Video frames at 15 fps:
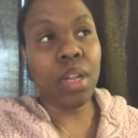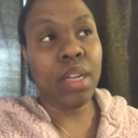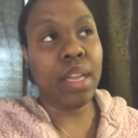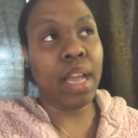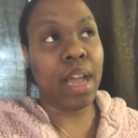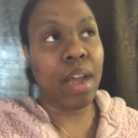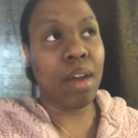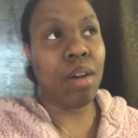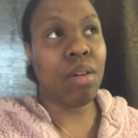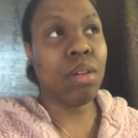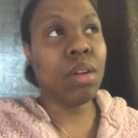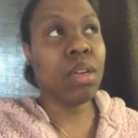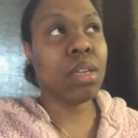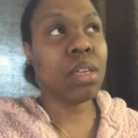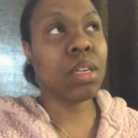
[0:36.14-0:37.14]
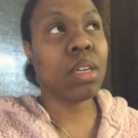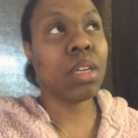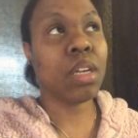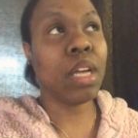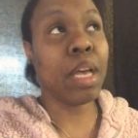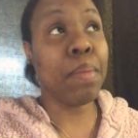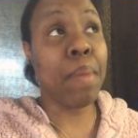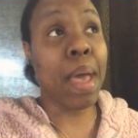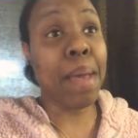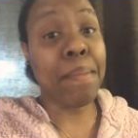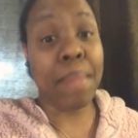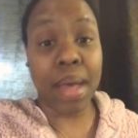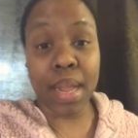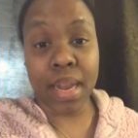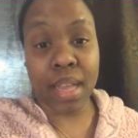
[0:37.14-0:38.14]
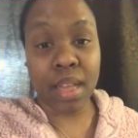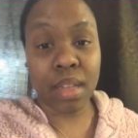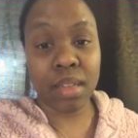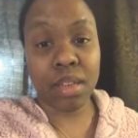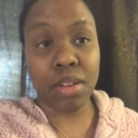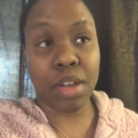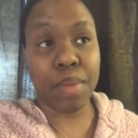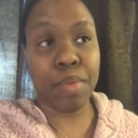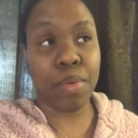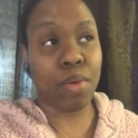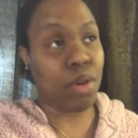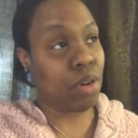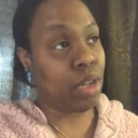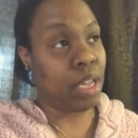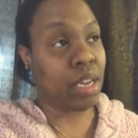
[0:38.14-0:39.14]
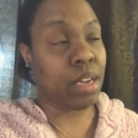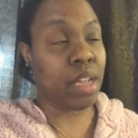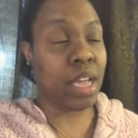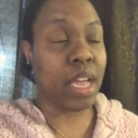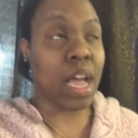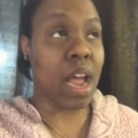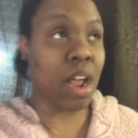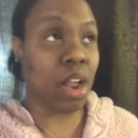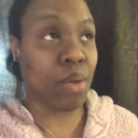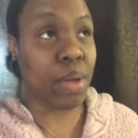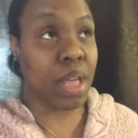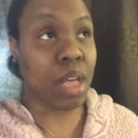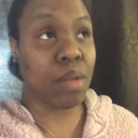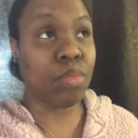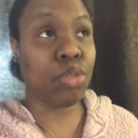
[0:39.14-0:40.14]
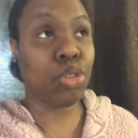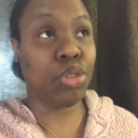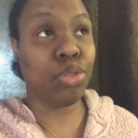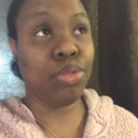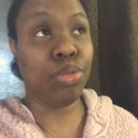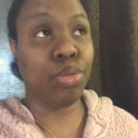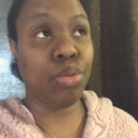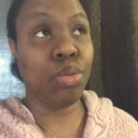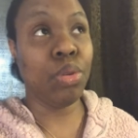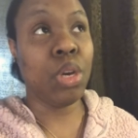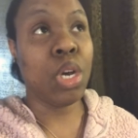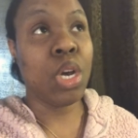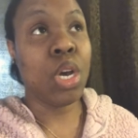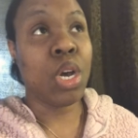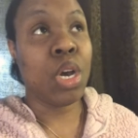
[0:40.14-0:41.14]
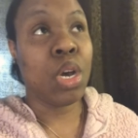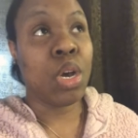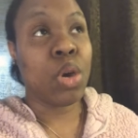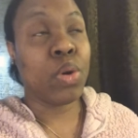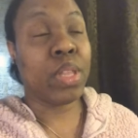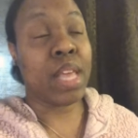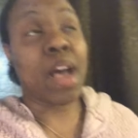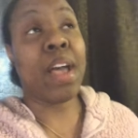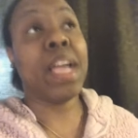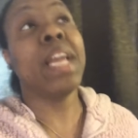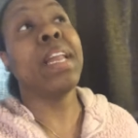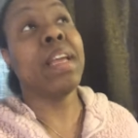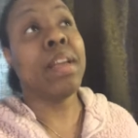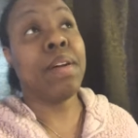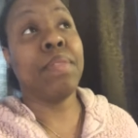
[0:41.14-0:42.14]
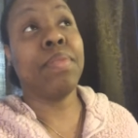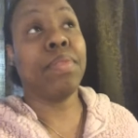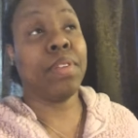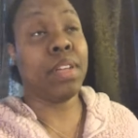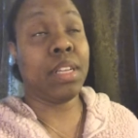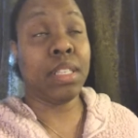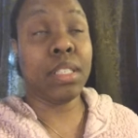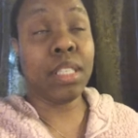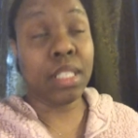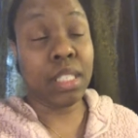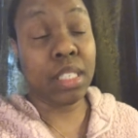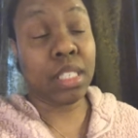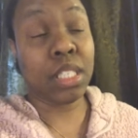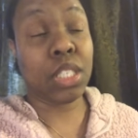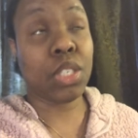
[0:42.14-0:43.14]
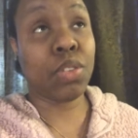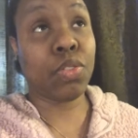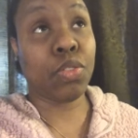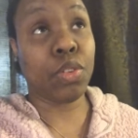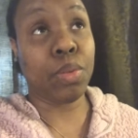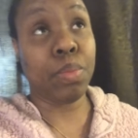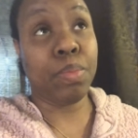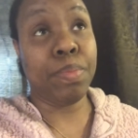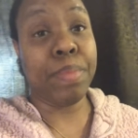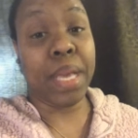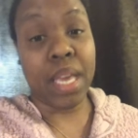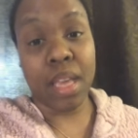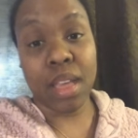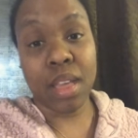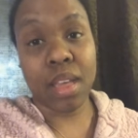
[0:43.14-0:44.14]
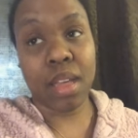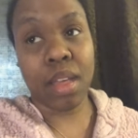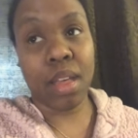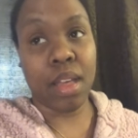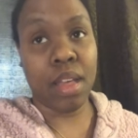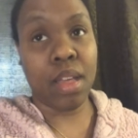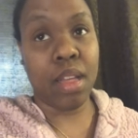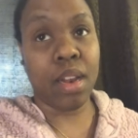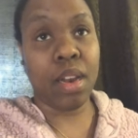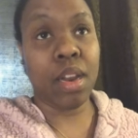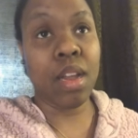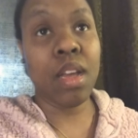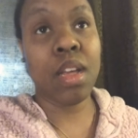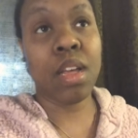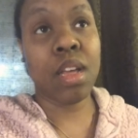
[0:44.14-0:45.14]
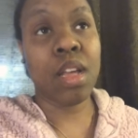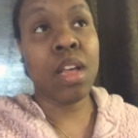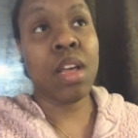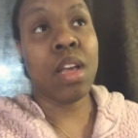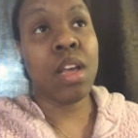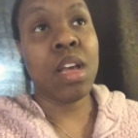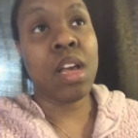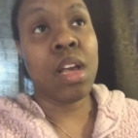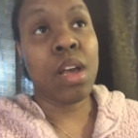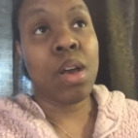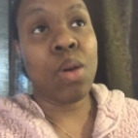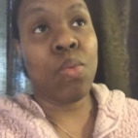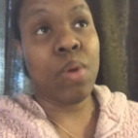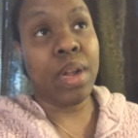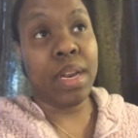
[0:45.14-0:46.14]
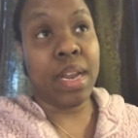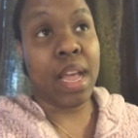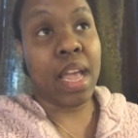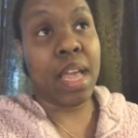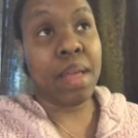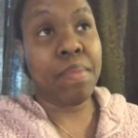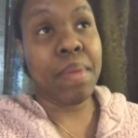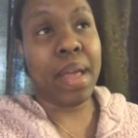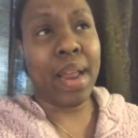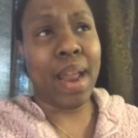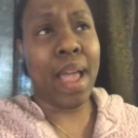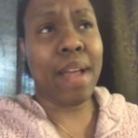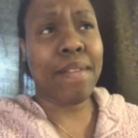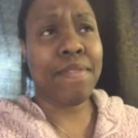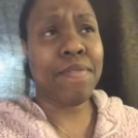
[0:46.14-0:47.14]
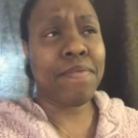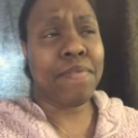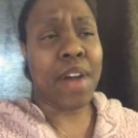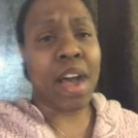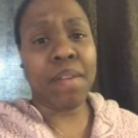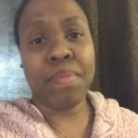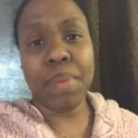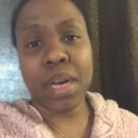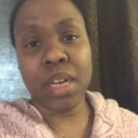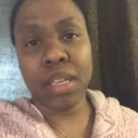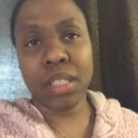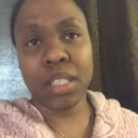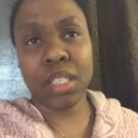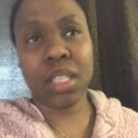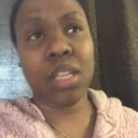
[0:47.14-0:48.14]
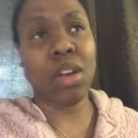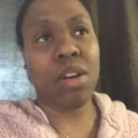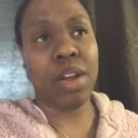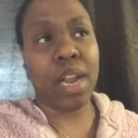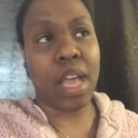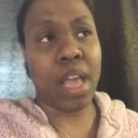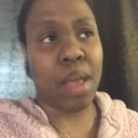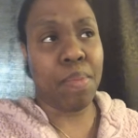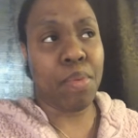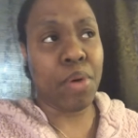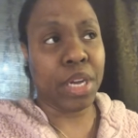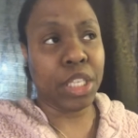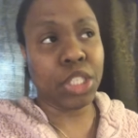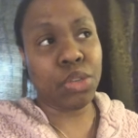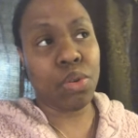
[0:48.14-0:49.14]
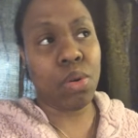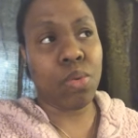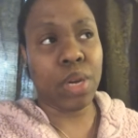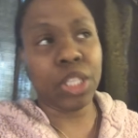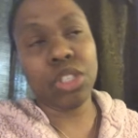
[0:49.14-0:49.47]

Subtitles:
Now, it made money, don't get me wrong. It got all the way up to, without any of assistance from me. And one day it made like $5 on a 0.01.